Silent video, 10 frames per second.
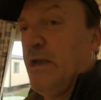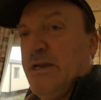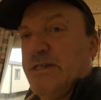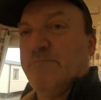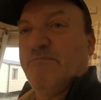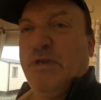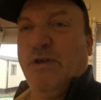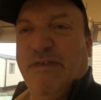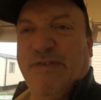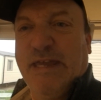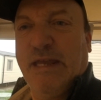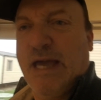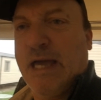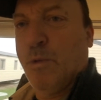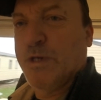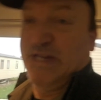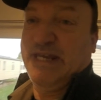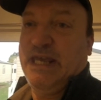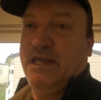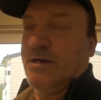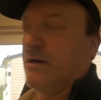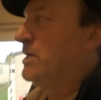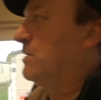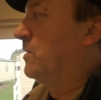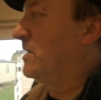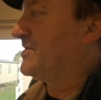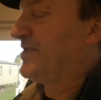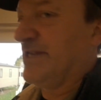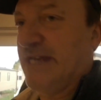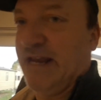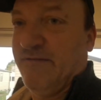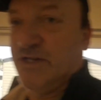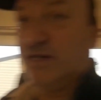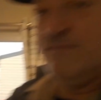So the other thing I wasn't keen on was the television.